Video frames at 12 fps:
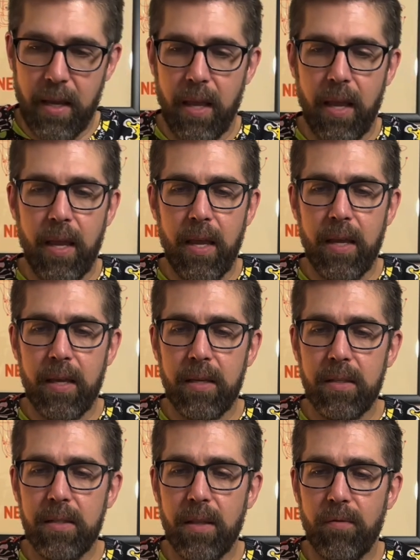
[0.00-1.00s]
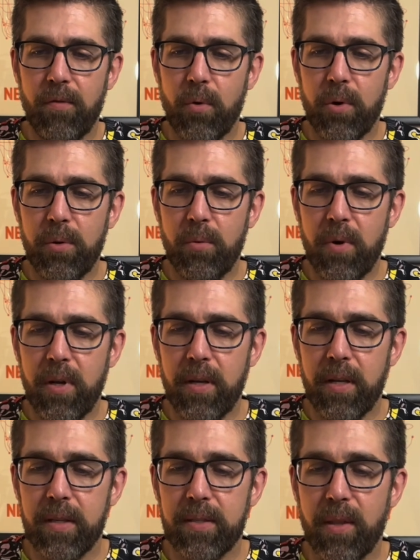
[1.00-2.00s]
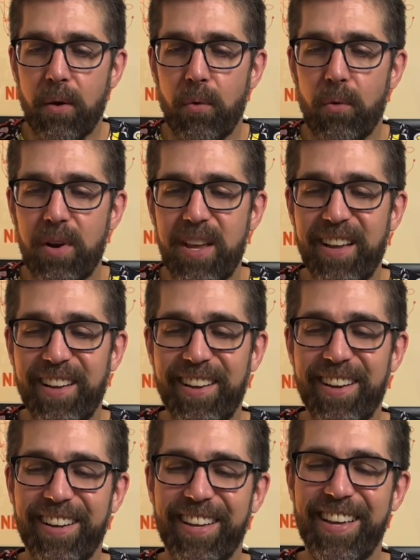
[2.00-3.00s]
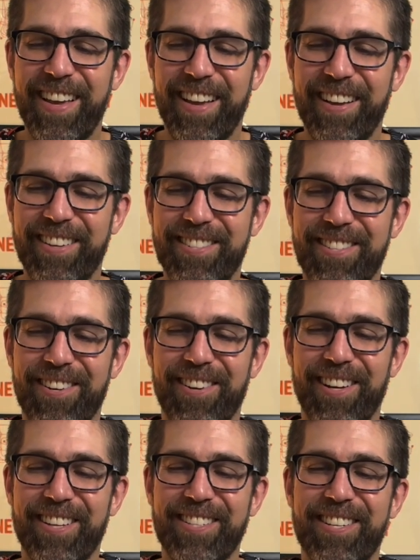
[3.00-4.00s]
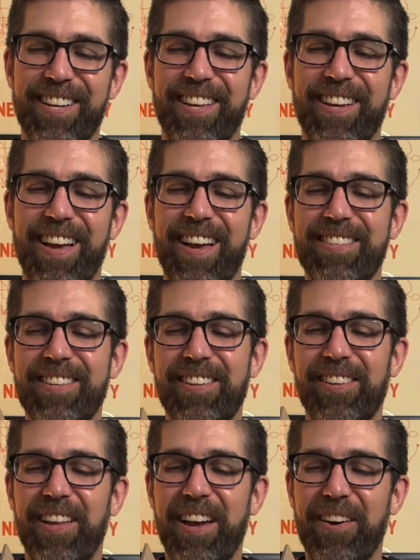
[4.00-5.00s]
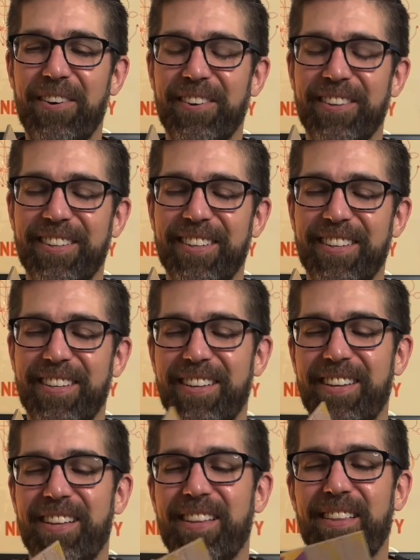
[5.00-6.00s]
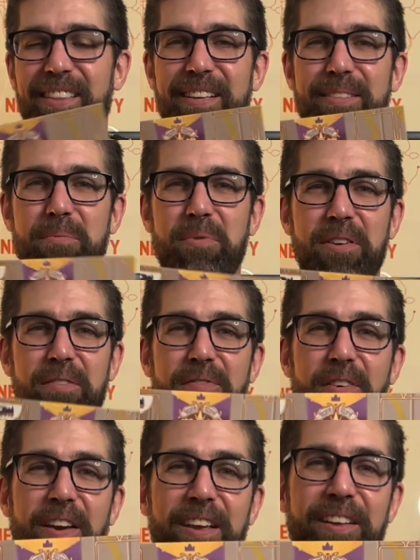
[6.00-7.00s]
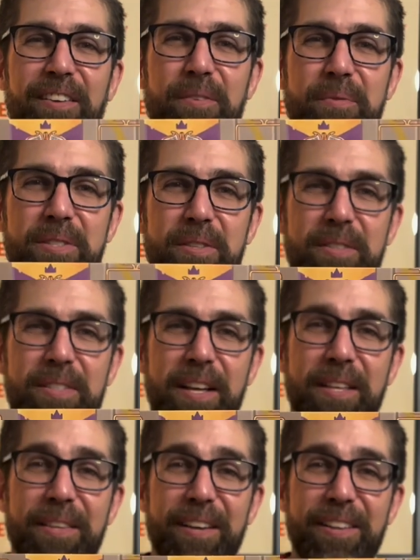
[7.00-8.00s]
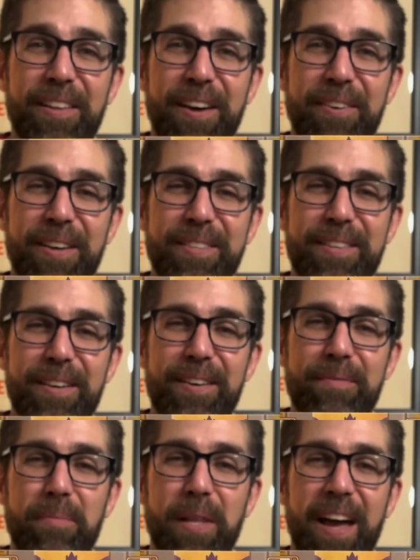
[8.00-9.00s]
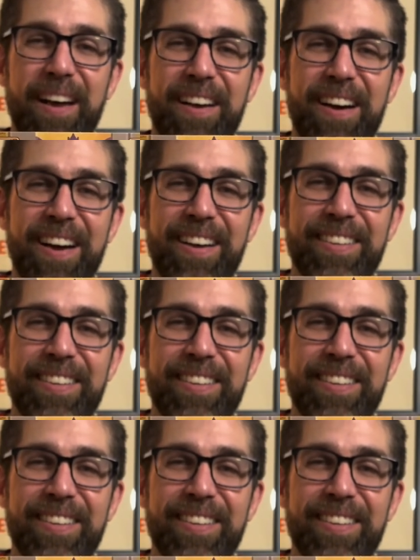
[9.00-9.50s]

And the fourth one is the Ring King Circus, and it has a clown. That's pretty funny. It almost looks like the clown has a black eye.